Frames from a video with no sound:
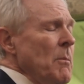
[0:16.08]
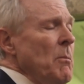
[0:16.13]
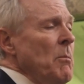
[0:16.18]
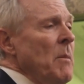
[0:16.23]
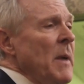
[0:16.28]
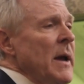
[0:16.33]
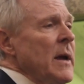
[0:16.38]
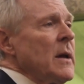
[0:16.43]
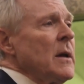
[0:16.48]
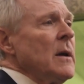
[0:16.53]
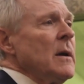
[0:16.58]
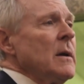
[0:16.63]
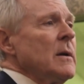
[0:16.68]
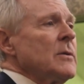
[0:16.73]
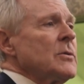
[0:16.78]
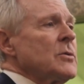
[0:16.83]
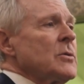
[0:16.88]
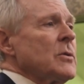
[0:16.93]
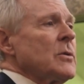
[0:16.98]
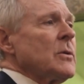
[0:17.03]

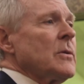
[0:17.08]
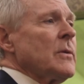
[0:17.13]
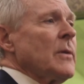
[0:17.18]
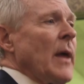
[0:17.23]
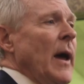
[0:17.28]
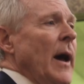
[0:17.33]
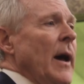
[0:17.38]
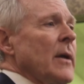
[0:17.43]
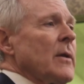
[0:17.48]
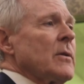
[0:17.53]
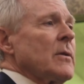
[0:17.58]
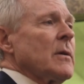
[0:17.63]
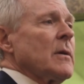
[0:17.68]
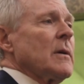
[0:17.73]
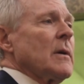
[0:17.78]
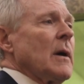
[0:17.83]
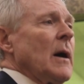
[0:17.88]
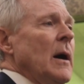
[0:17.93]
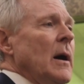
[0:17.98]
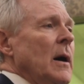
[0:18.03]
making sure that
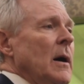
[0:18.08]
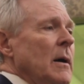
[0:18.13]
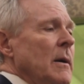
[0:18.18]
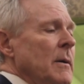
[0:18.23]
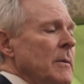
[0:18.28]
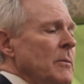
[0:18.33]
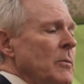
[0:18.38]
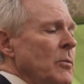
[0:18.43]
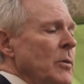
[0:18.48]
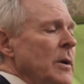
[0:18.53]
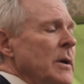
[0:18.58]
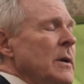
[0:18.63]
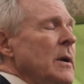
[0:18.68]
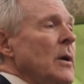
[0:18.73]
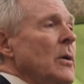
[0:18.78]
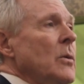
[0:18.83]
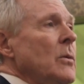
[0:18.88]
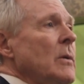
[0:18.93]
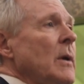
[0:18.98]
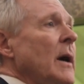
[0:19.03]
we
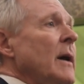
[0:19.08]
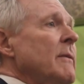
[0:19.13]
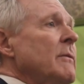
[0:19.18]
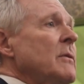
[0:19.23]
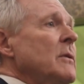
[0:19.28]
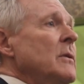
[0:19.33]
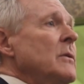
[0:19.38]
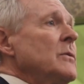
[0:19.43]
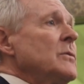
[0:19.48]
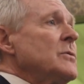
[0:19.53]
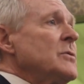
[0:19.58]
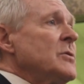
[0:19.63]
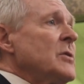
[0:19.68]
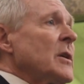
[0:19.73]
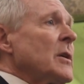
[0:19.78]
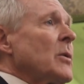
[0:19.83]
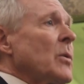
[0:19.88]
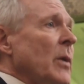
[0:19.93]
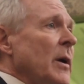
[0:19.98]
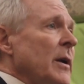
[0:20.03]
don't have to use
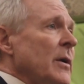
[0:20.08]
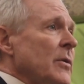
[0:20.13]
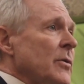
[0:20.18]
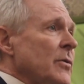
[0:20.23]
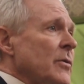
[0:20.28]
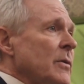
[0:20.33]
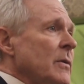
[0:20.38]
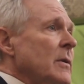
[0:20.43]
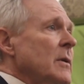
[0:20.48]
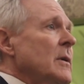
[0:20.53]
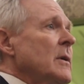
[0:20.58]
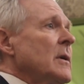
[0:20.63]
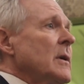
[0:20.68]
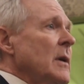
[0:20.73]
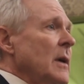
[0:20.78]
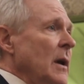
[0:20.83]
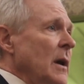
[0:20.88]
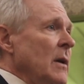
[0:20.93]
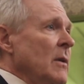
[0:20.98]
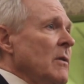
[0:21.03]
generators
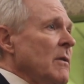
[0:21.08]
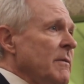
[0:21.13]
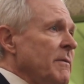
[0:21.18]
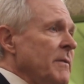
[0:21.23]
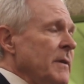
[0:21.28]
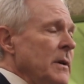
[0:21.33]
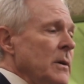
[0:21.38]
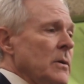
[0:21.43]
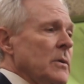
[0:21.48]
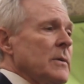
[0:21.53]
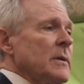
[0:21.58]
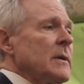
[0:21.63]
in the field.